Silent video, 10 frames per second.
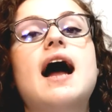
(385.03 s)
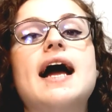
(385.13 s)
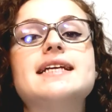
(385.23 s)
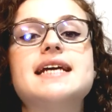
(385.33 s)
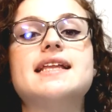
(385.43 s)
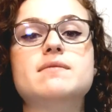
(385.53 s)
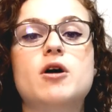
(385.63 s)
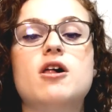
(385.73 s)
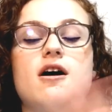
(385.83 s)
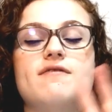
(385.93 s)
I take them
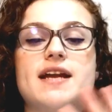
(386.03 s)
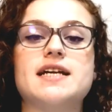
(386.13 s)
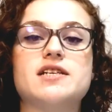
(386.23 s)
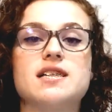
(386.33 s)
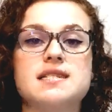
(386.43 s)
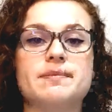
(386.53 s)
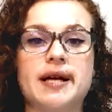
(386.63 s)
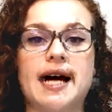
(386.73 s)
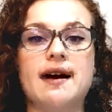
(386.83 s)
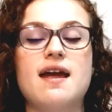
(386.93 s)
all off and I start to
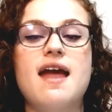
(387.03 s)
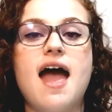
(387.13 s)
plan.